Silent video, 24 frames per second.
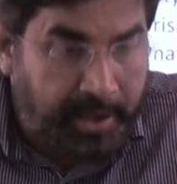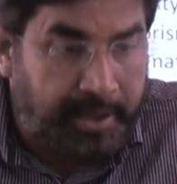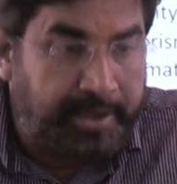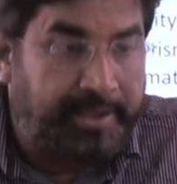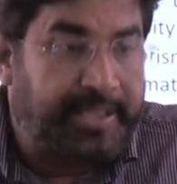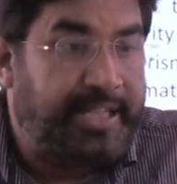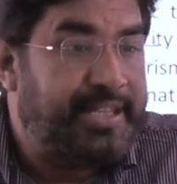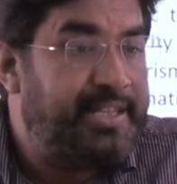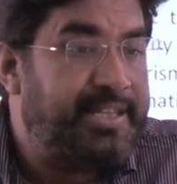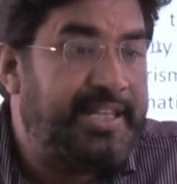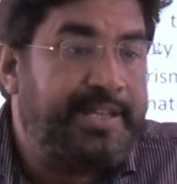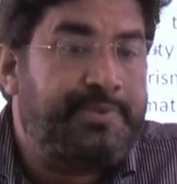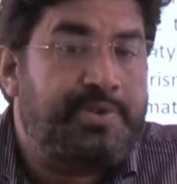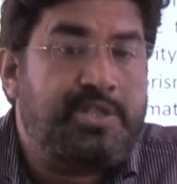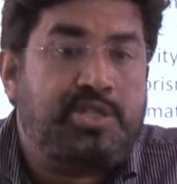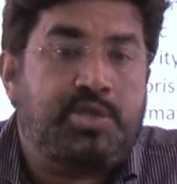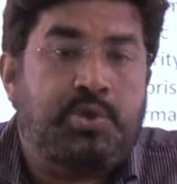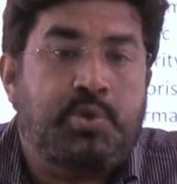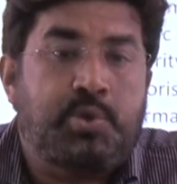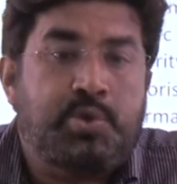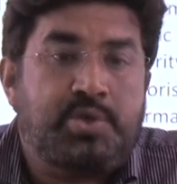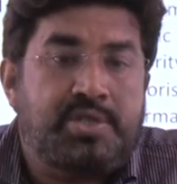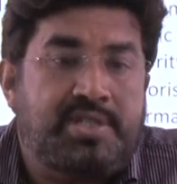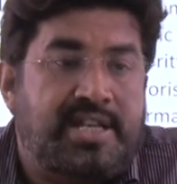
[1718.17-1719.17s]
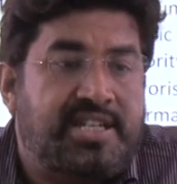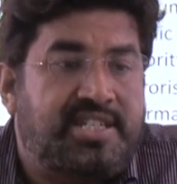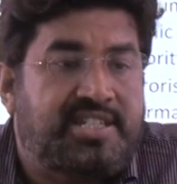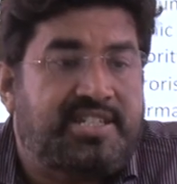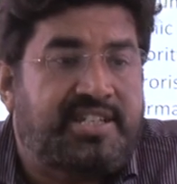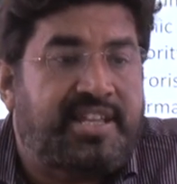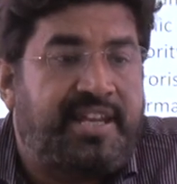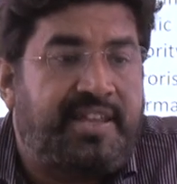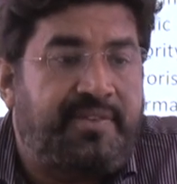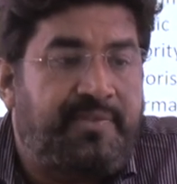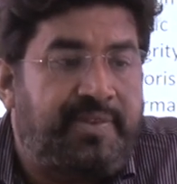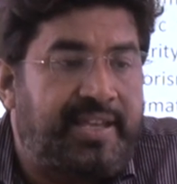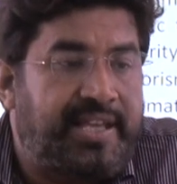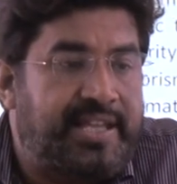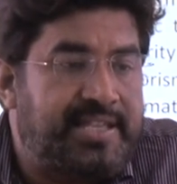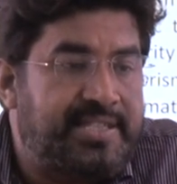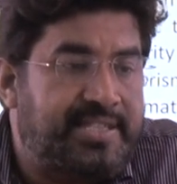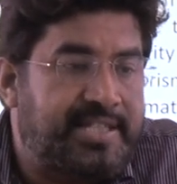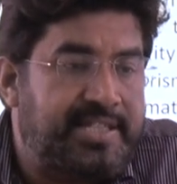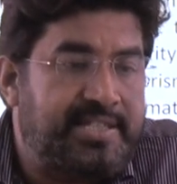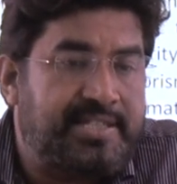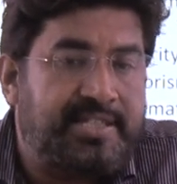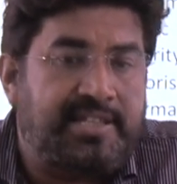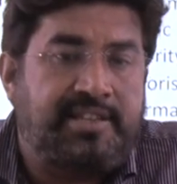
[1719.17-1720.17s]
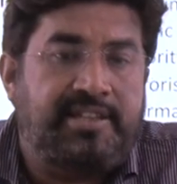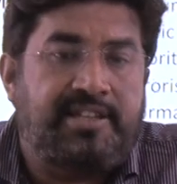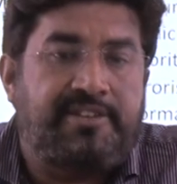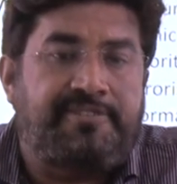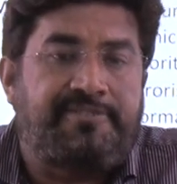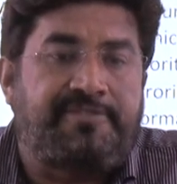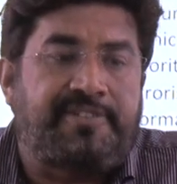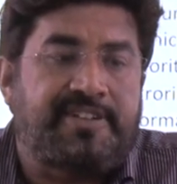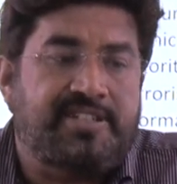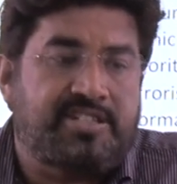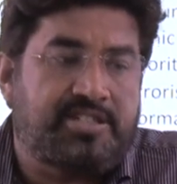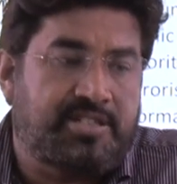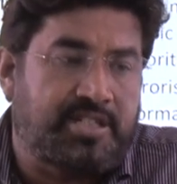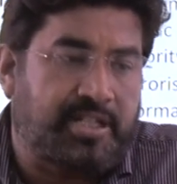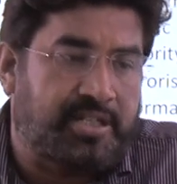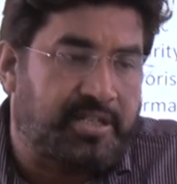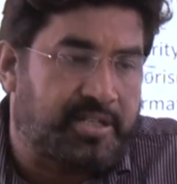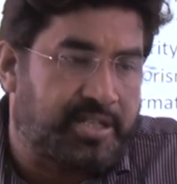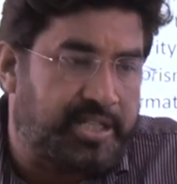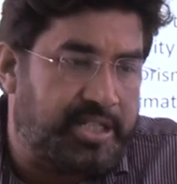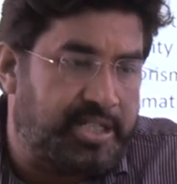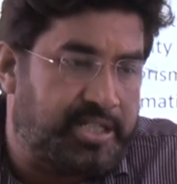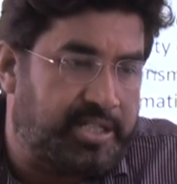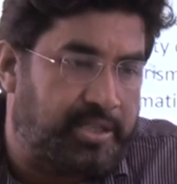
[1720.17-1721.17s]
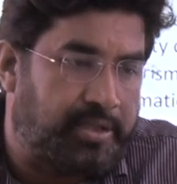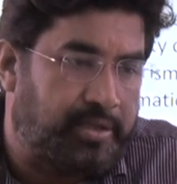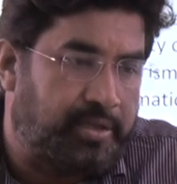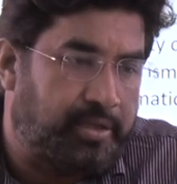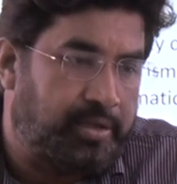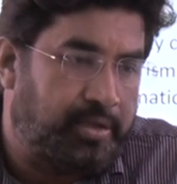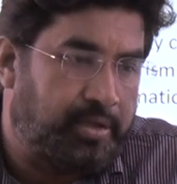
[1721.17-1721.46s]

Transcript: then there was no such grievances in the first generation.